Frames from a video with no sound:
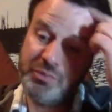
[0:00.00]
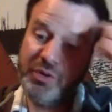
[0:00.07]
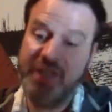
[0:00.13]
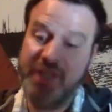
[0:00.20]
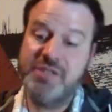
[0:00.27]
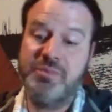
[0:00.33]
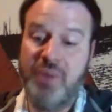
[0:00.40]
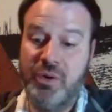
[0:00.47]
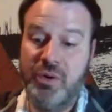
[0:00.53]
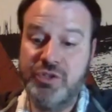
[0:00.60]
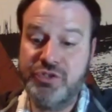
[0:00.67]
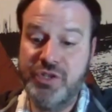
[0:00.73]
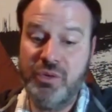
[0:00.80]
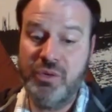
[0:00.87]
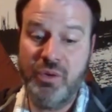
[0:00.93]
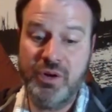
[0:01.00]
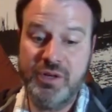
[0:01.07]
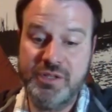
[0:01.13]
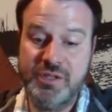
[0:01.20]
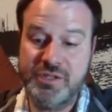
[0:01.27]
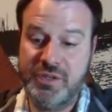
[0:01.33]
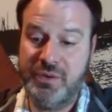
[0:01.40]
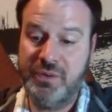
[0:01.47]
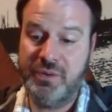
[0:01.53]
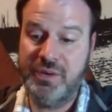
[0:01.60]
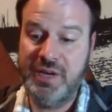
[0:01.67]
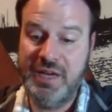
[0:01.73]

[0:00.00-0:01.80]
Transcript: Press Poetry Award. So,